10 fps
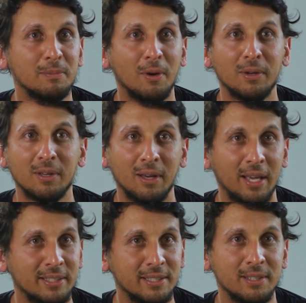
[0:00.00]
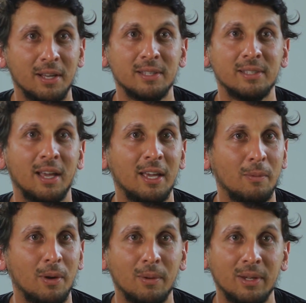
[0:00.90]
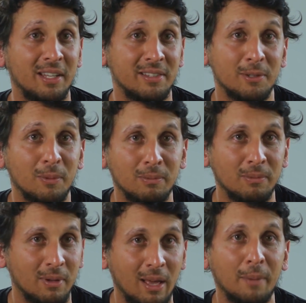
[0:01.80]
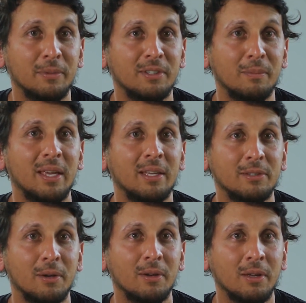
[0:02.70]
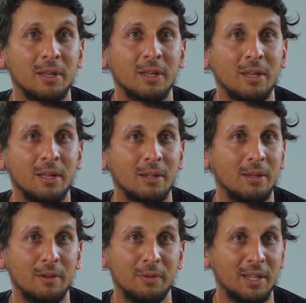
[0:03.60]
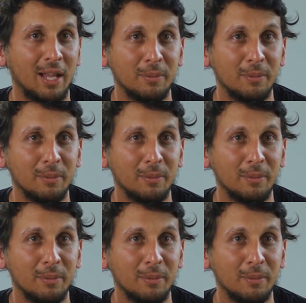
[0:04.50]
smoke, I exercised, I ate well, and it still happened to me. So if it can